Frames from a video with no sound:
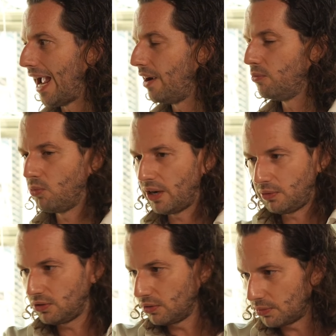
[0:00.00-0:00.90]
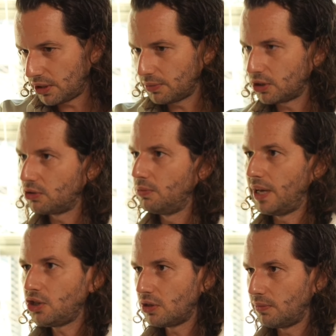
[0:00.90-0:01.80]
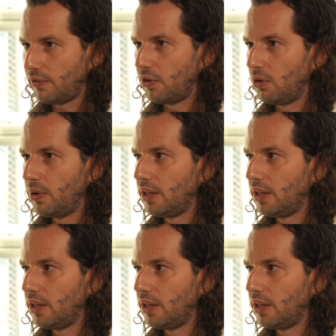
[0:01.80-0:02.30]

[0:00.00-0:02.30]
when we talk a bit about automation before,